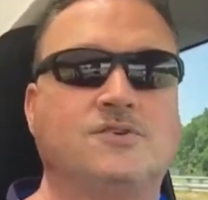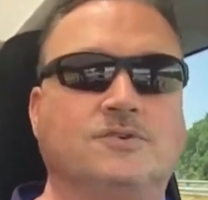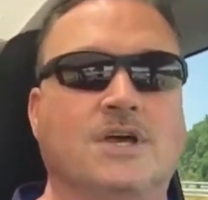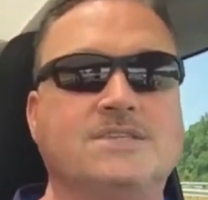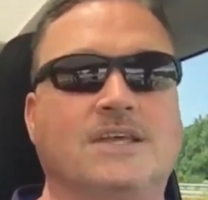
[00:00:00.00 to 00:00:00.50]

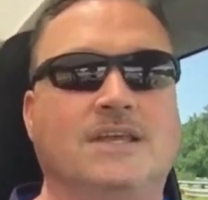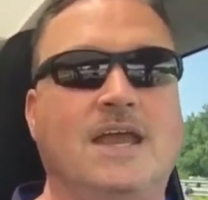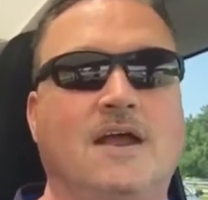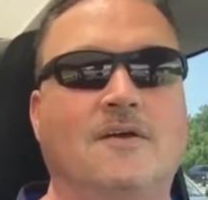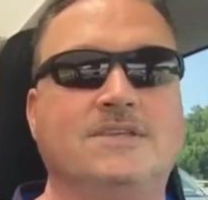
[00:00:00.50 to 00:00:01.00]
doesn't
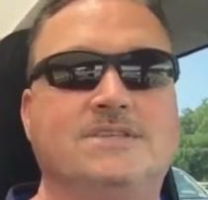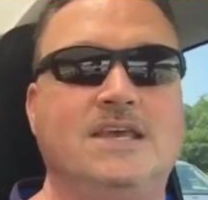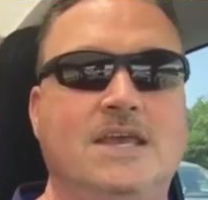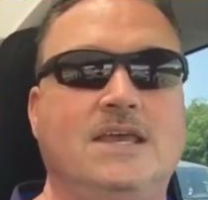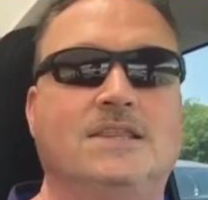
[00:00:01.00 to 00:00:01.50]

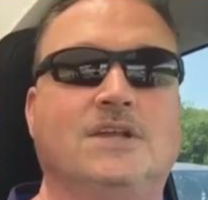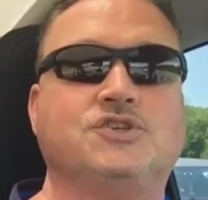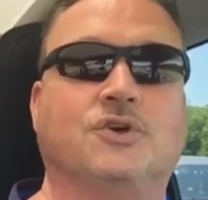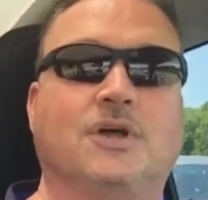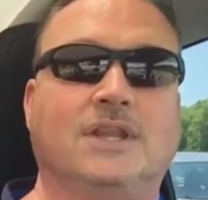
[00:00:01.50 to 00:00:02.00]
guarantee that
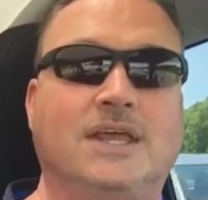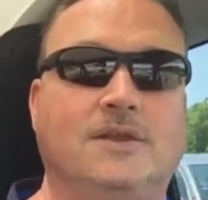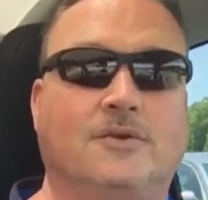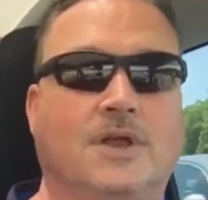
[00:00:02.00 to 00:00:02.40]
you're a leader.